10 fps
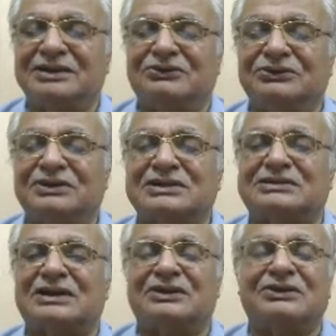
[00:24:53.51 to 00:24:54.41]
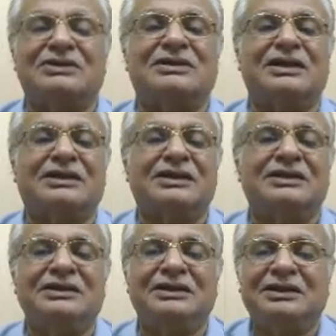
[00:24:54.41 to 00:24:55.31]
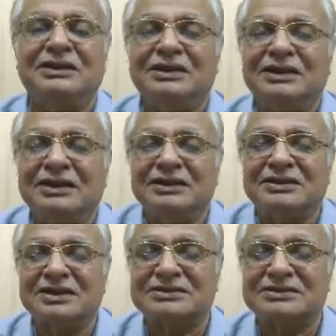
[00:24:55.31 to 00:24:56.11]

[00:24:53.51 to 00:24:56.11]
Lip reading: Owners are not taking any interest.